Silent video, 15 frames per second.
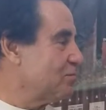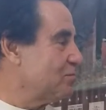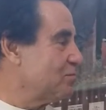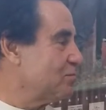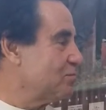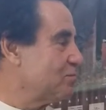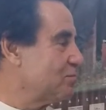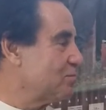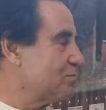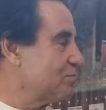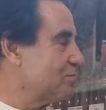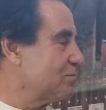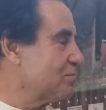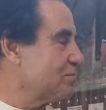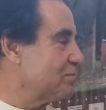
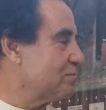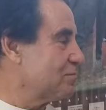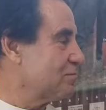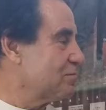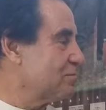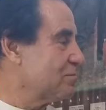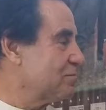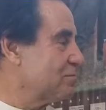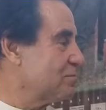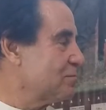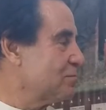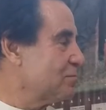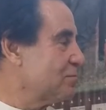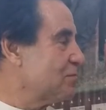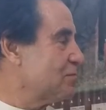
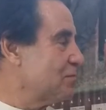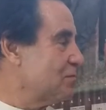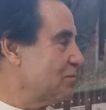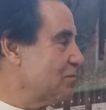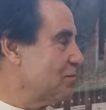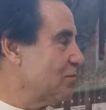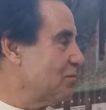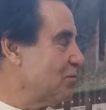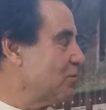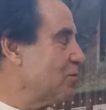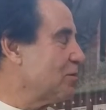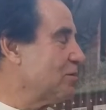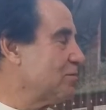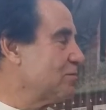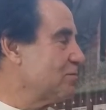
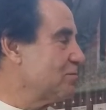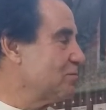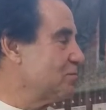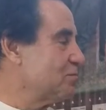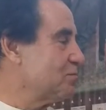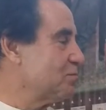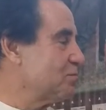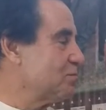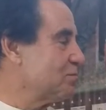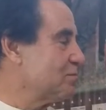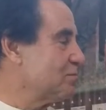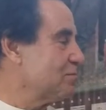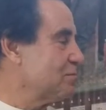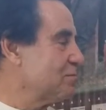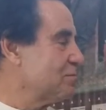
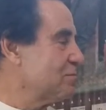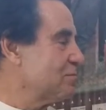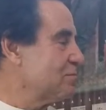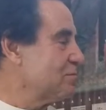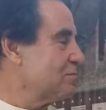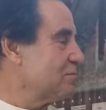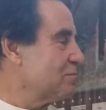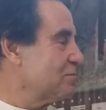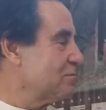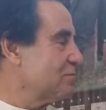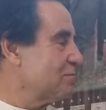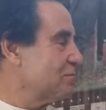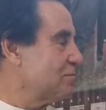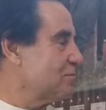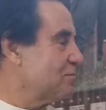
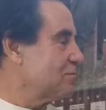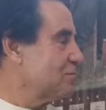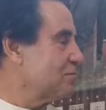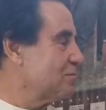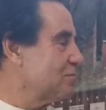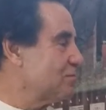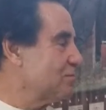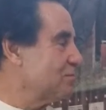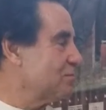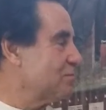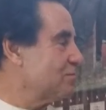The person shown says nothing.